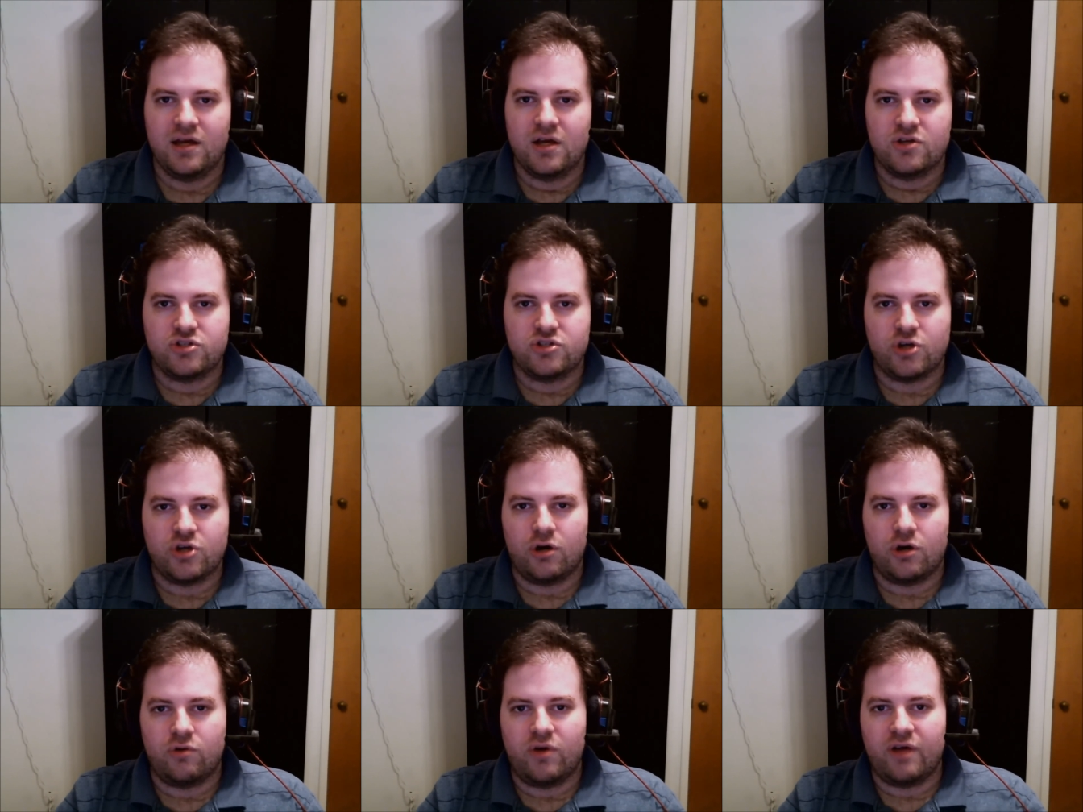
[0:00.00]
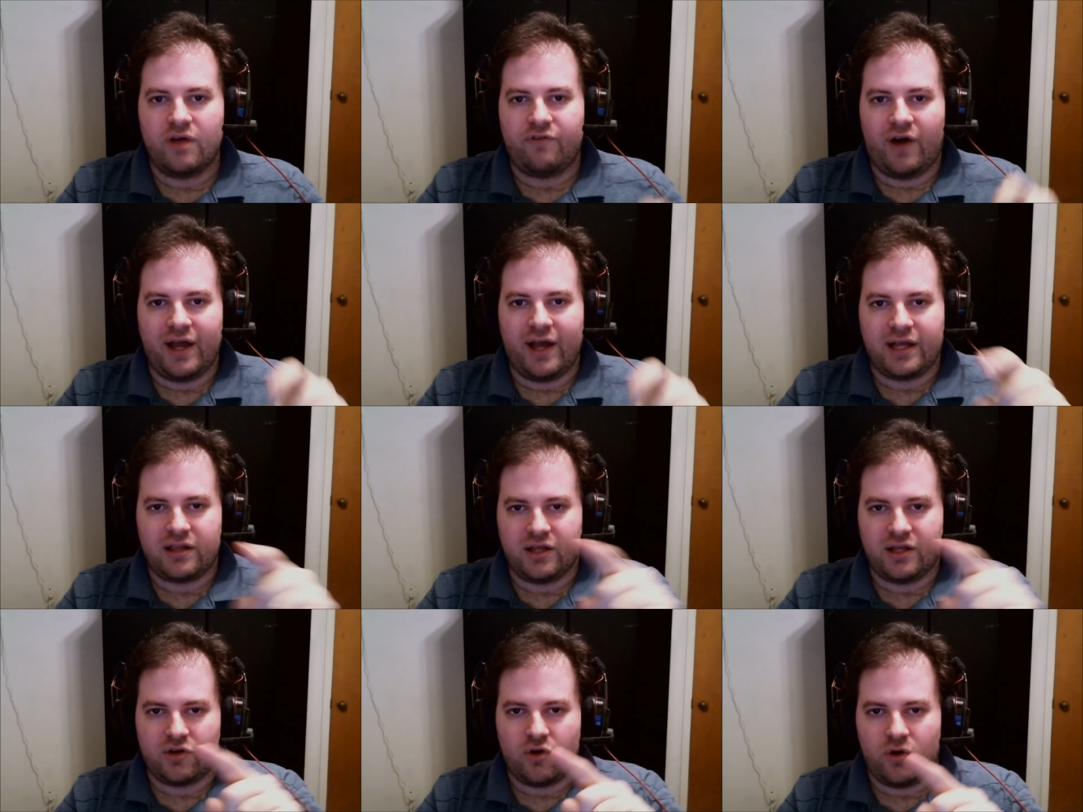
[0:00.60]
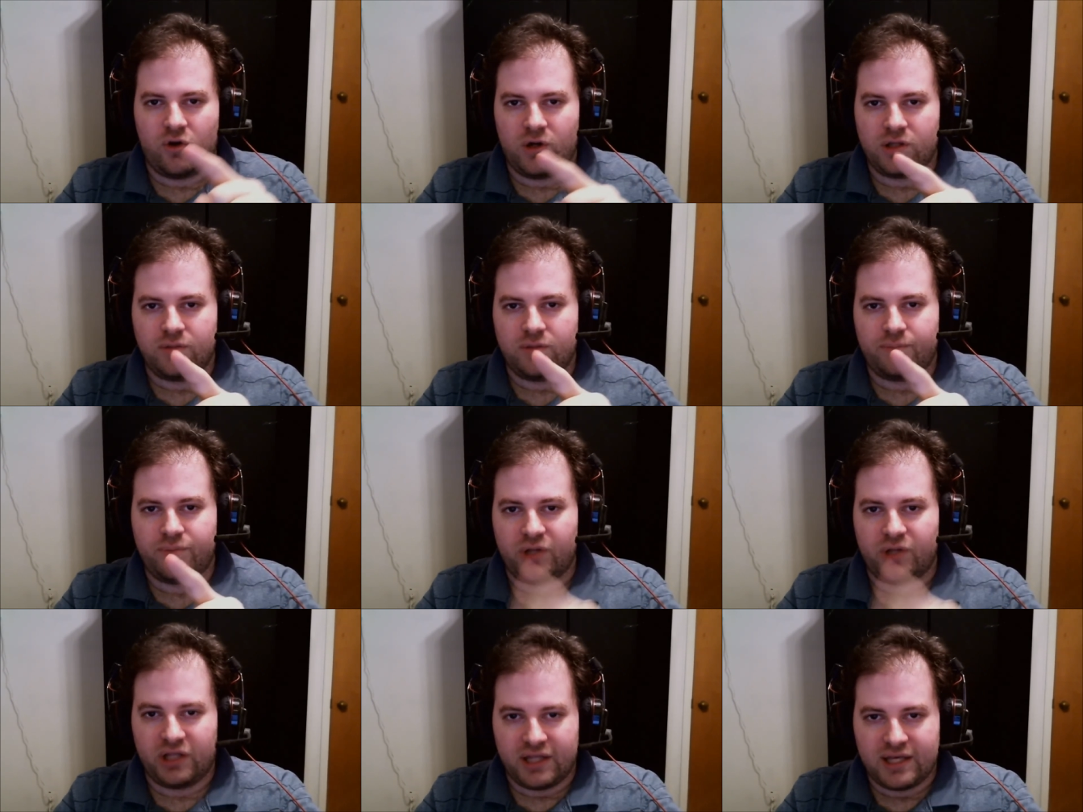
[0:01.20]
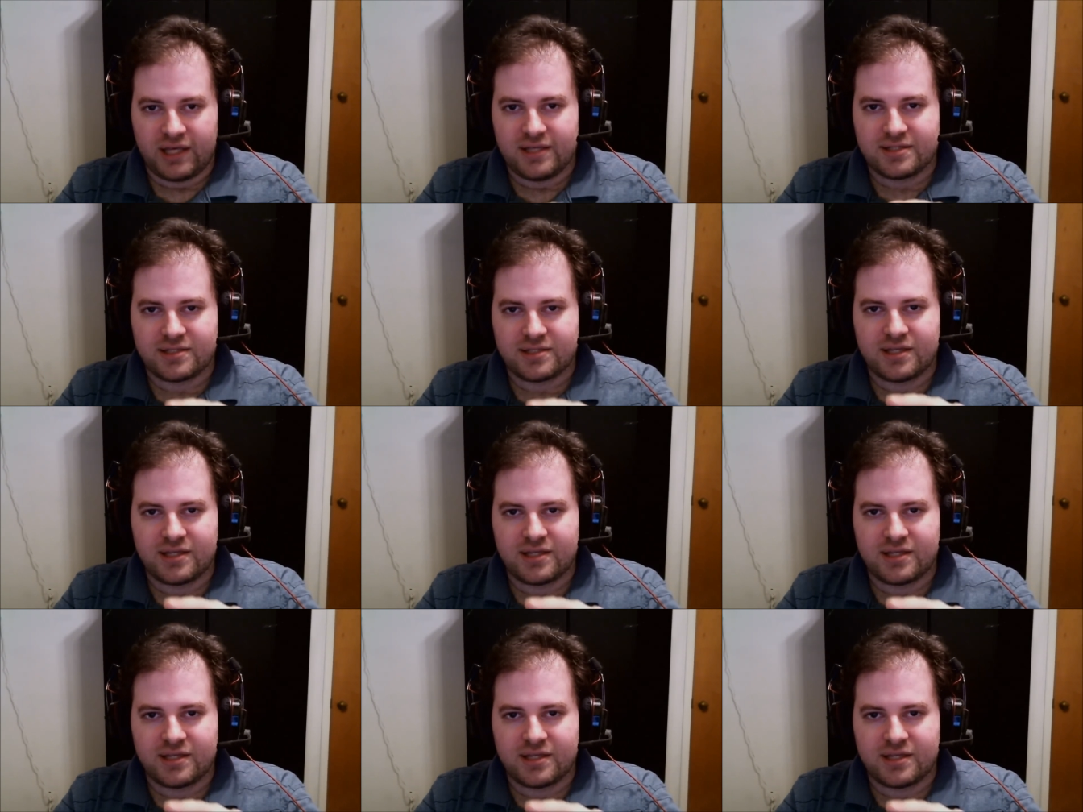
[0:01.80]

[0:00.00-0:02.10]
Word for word: So if I click on police,